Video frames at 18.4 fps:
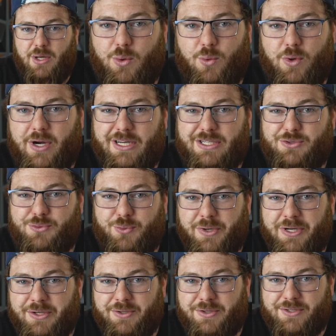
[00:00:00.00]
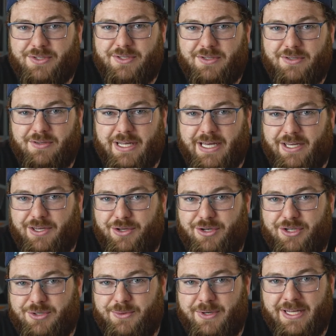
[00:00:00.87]
Whereas Reels, like you
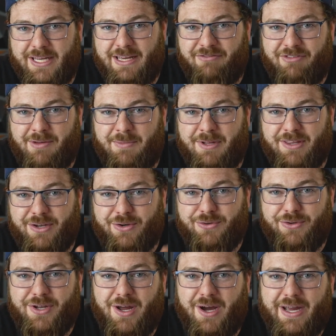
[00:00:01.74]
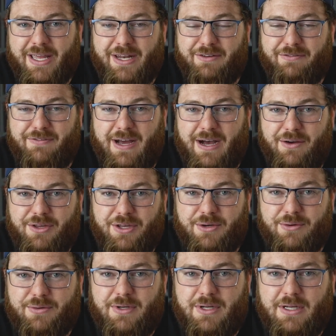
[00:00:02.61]
just want to give them a little nugget of value.